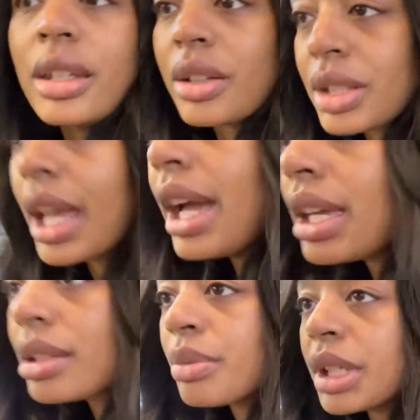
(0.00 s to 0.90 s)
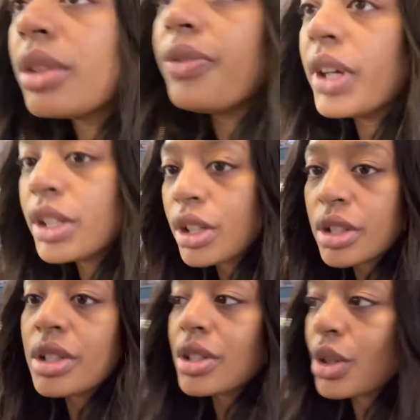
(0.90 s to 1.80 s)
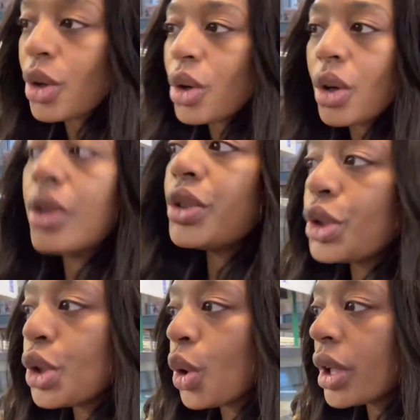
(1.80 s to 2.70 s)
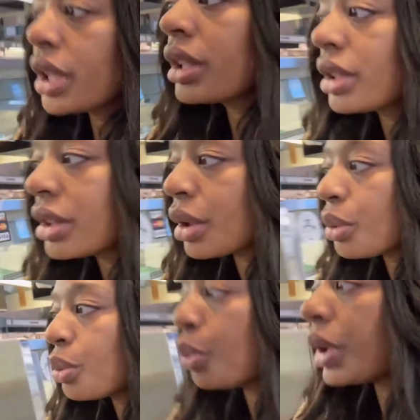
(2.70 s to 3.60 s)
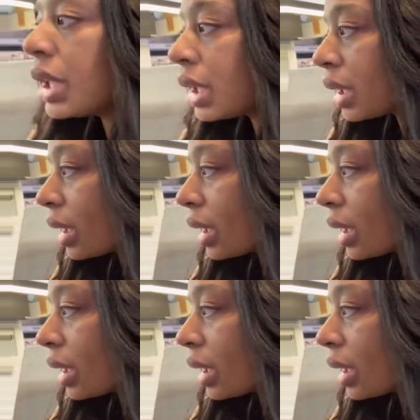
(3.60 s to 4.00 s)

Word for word: There's not as many vendors during the week